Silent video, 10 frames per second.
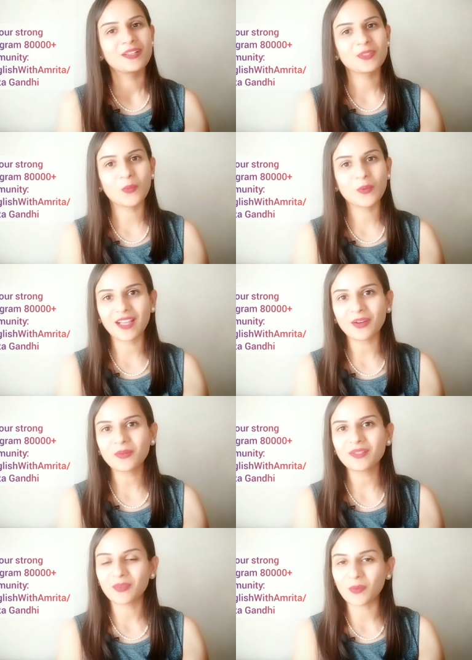So
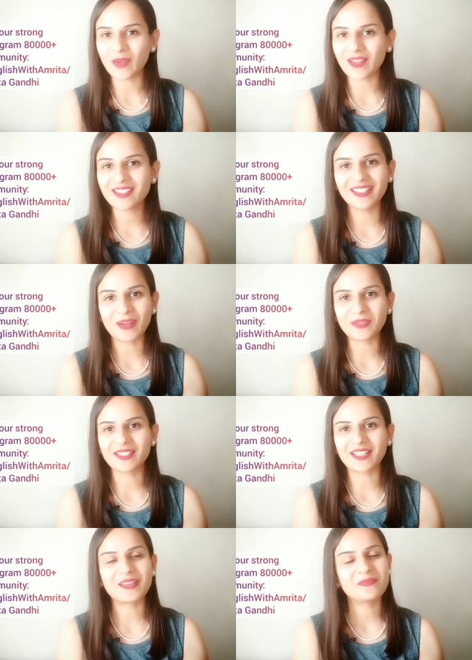without wasting
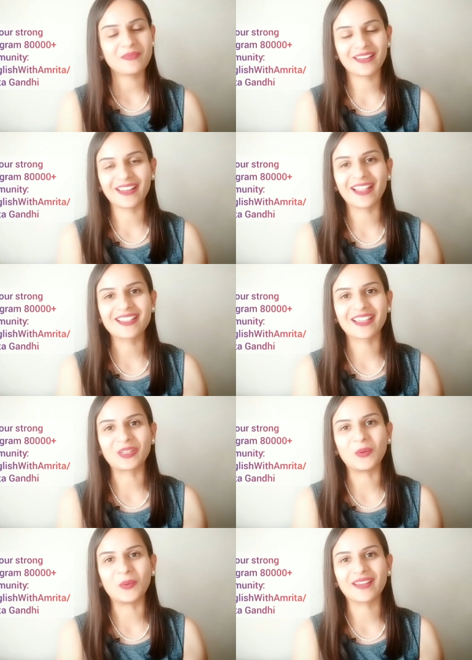our time, let's
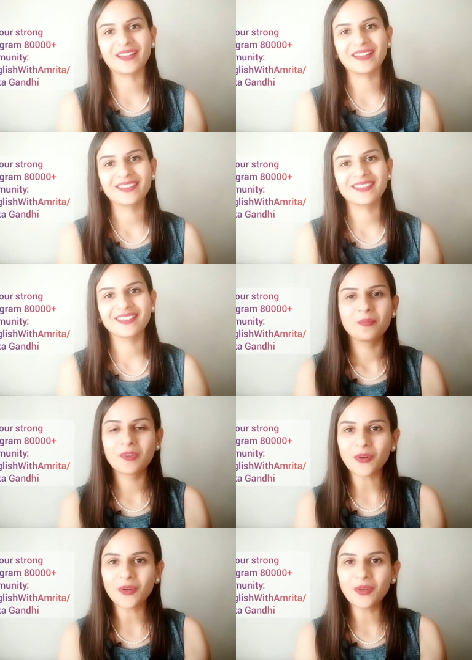get going.
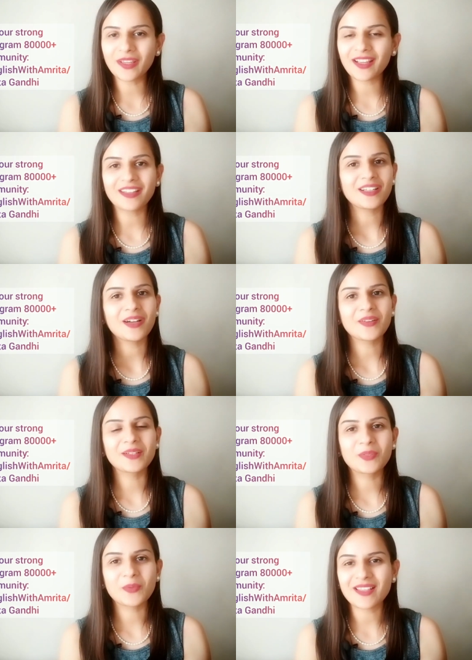Before looking at our
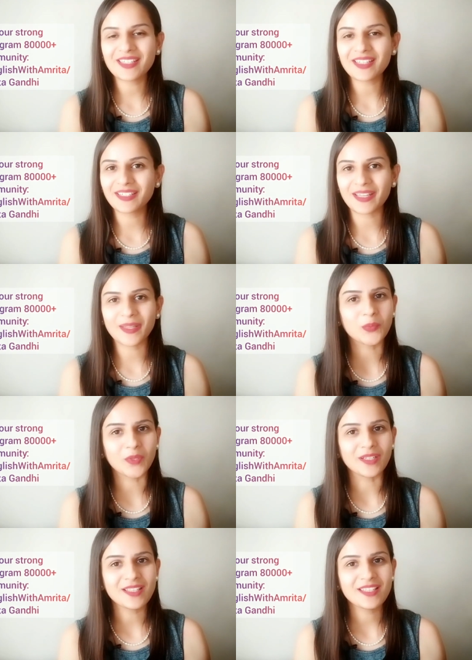interesting 10
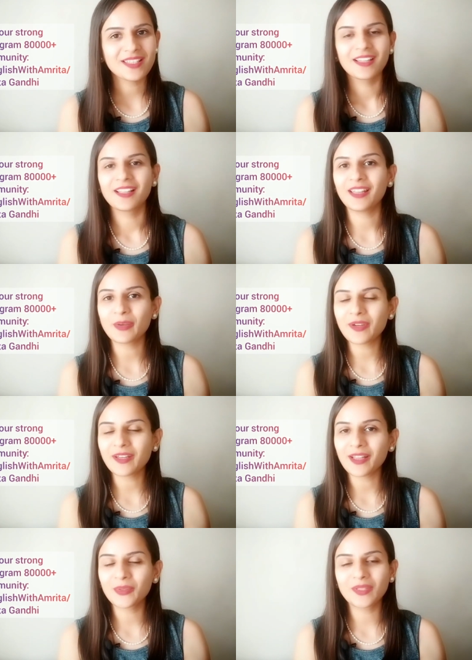words, let me
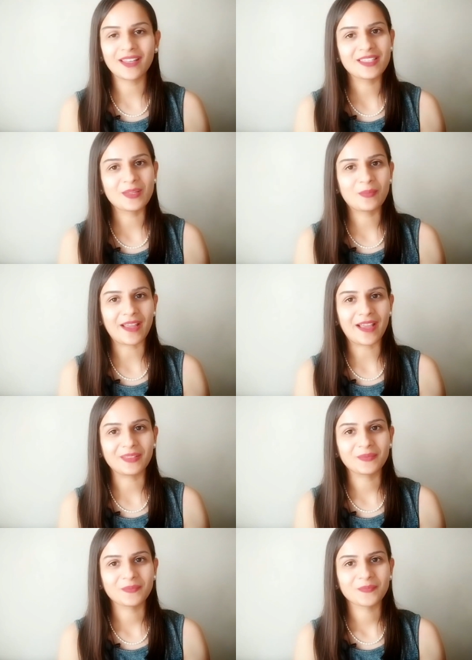tell you the lesson plan.
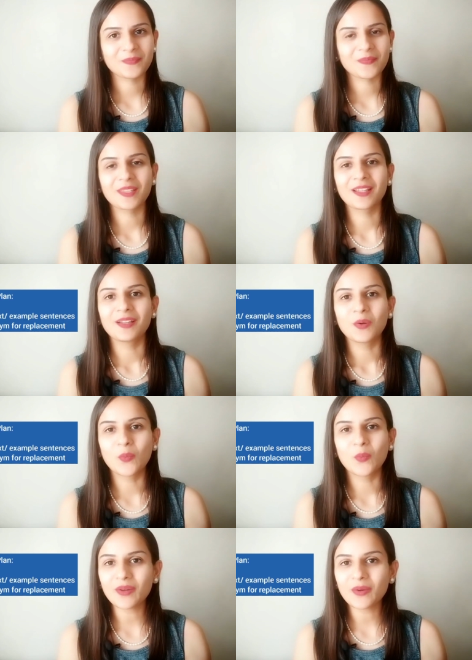
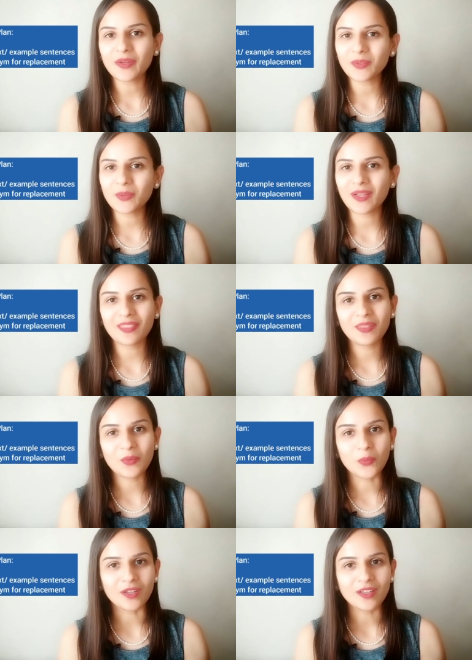We are going to look at the
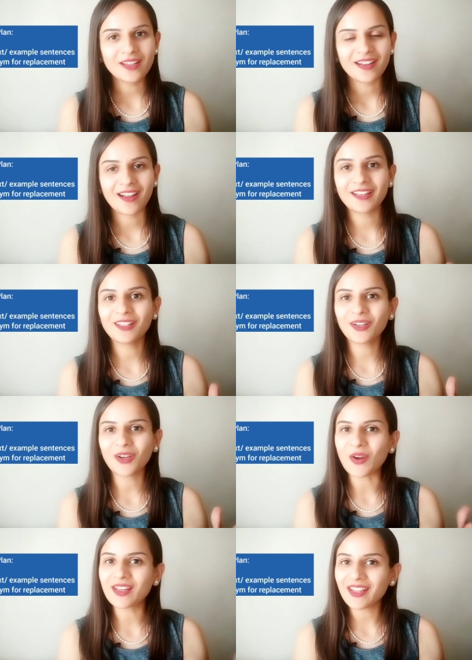word and the
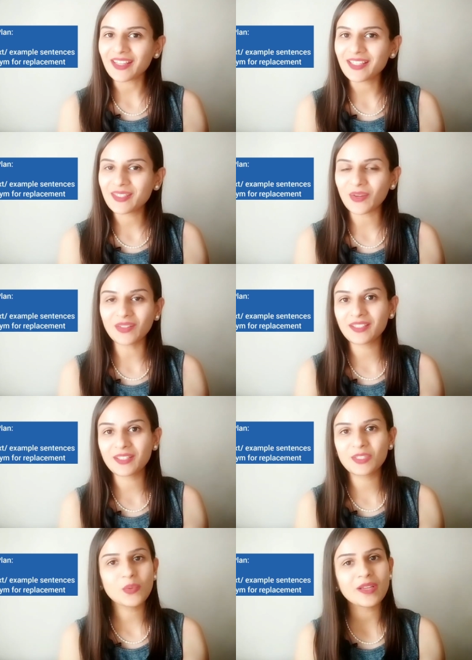context or the
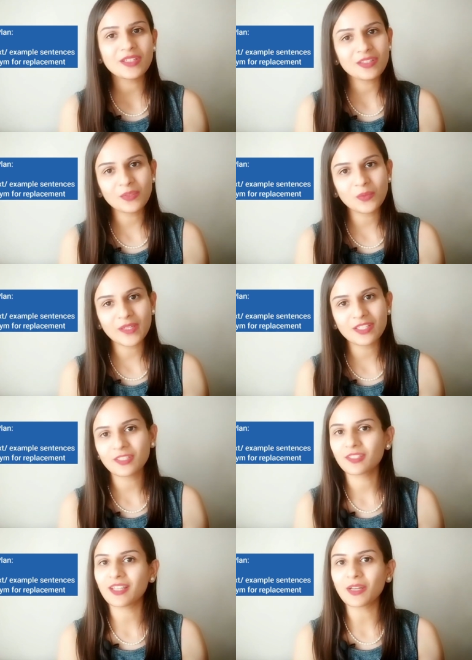situation in
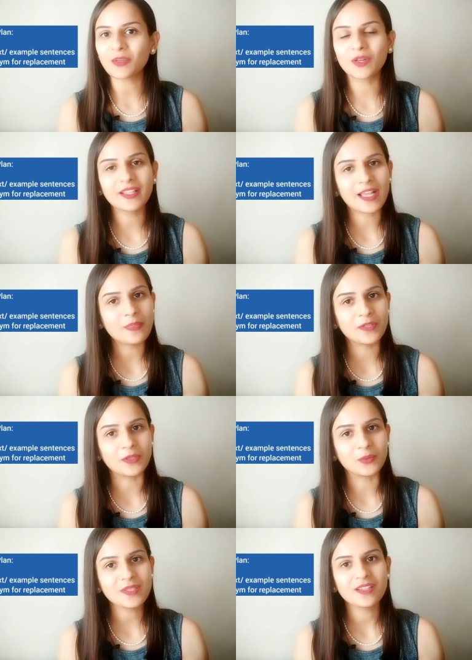which that word can be
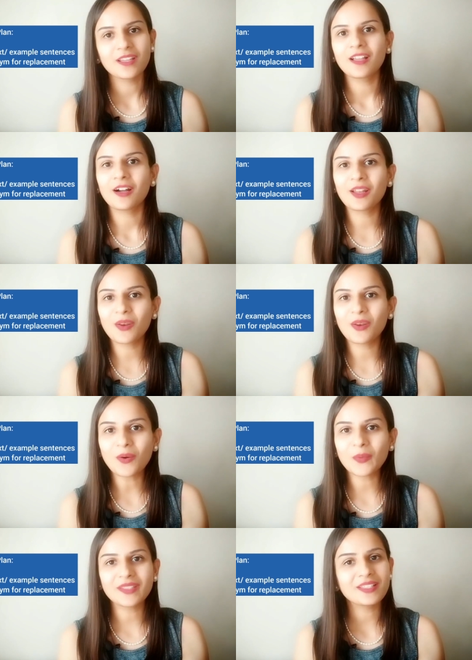used
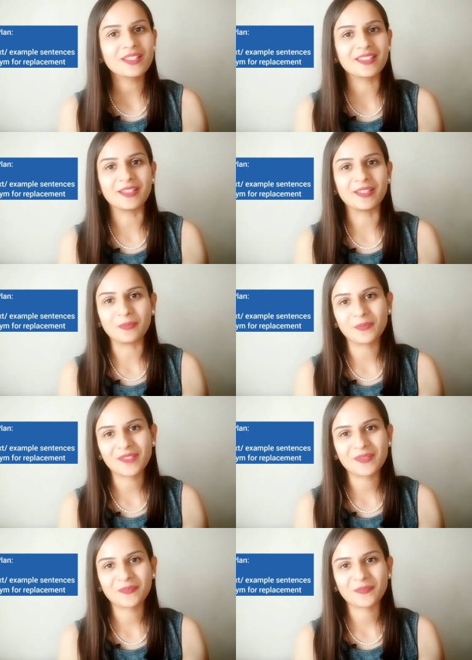along with its synonyms.